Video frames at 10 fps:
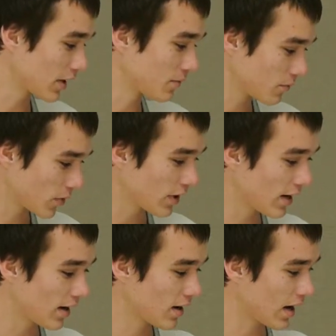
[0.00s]
Like one
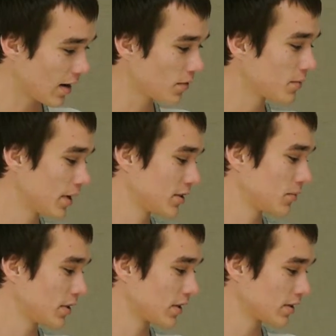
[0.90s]
day, I want to make
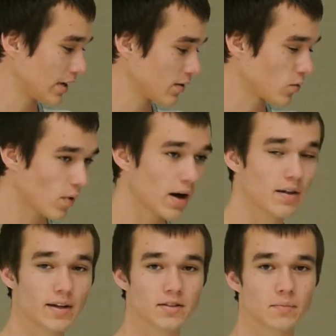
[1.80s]
something that's like, wow,
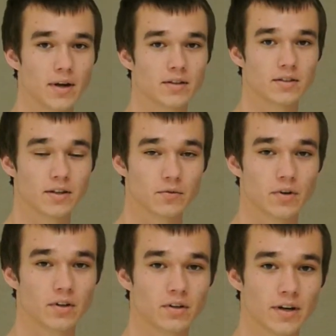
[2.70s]
that's amazing. It
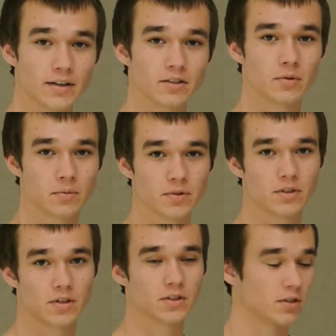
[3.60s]
really catches people's
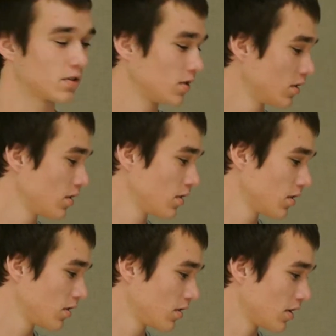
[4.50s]
attention.
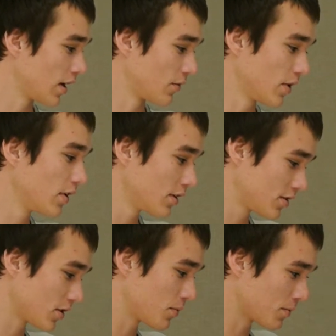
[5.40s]
And really, this
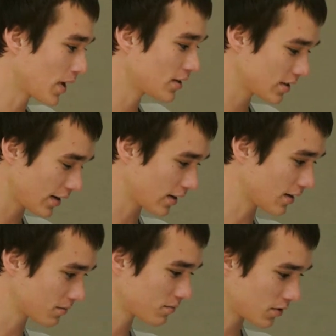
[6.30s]
has opened my mind, saying
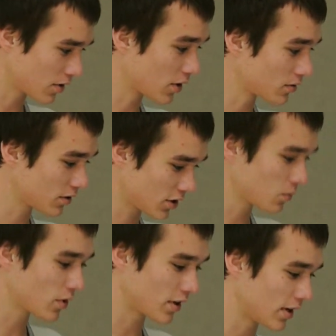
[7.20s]
like,
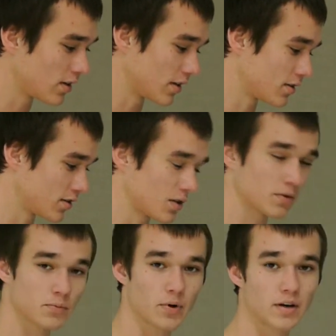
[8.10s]
someone did this, and
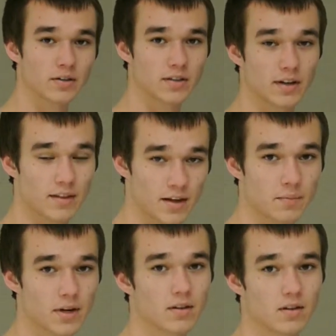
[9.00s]
someone's proud to say that they
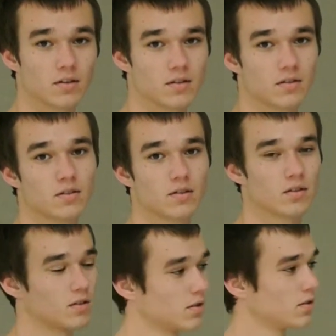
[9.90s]
made this.
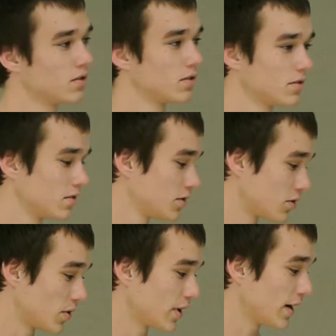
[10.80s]

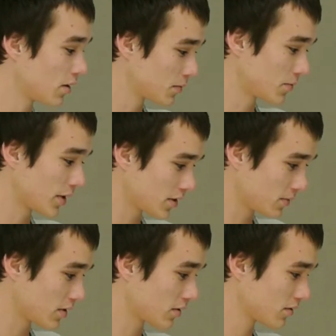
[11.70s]
So one day, I hope to make
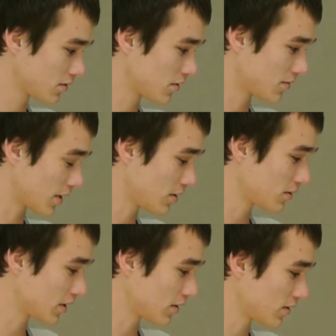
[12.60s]
something of my own
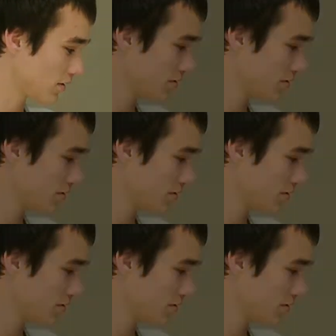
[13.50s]
like this.